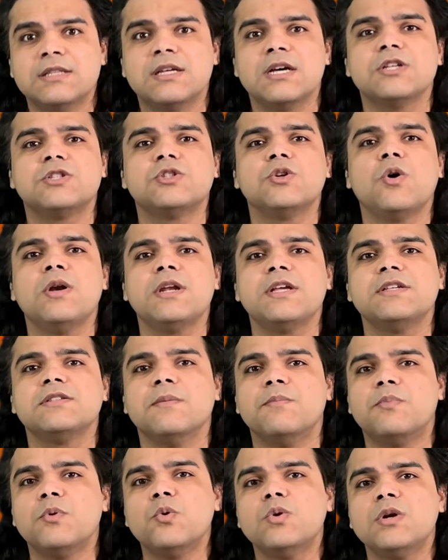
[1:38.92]
The assault is
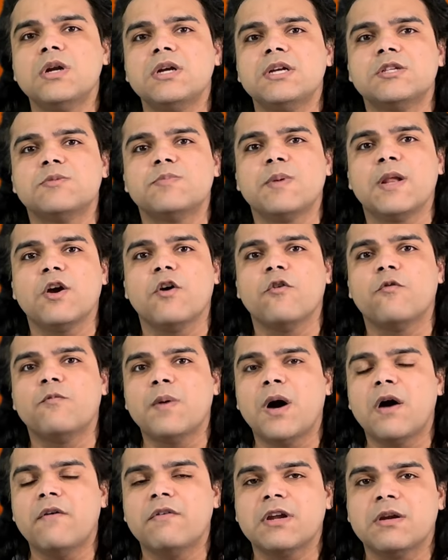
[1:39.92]
a brutal display of
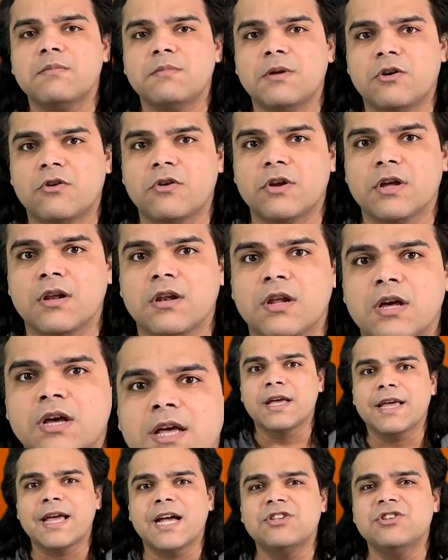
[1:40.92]
power and betrayal,
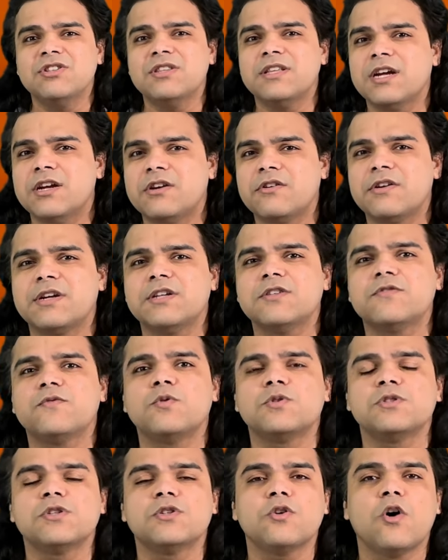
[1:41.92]
catching the Atreides
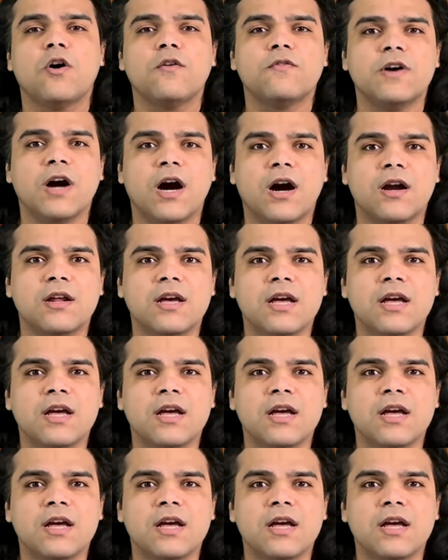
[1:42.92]
forces off guard